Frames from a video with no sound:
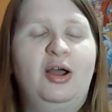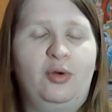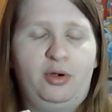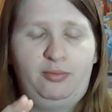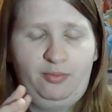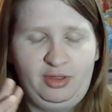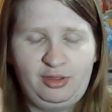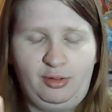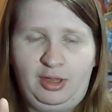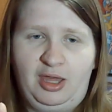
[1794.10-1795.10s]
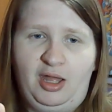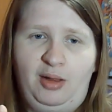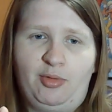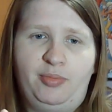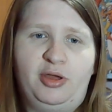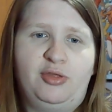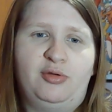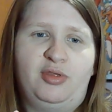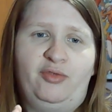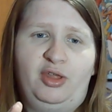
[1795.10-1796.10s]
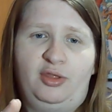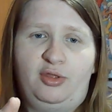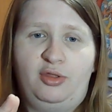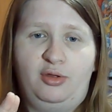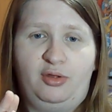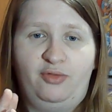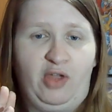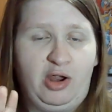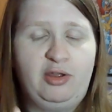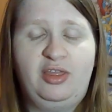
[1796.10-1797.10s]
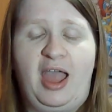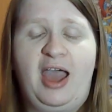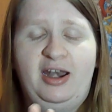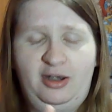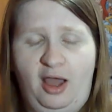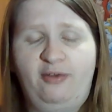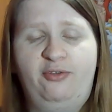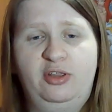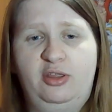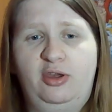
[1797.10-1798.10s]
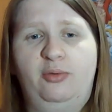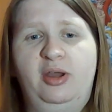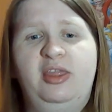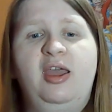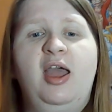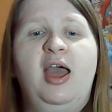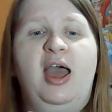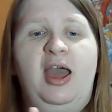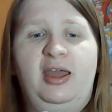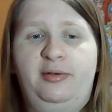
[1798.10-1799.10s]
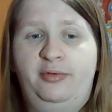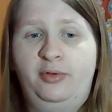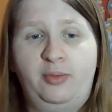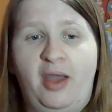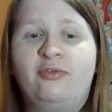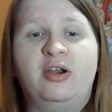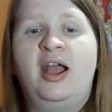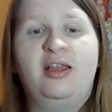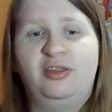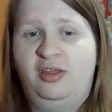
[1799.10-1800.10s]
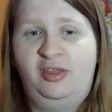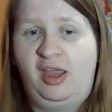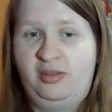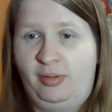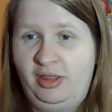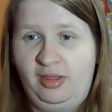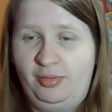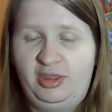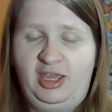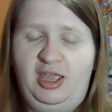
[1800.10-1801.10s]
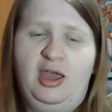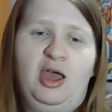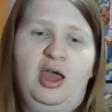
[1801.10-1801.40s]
or risk looking at any more pictures of it because it just looks very sad and not fun to deal with, and whoever has this has my sympathy.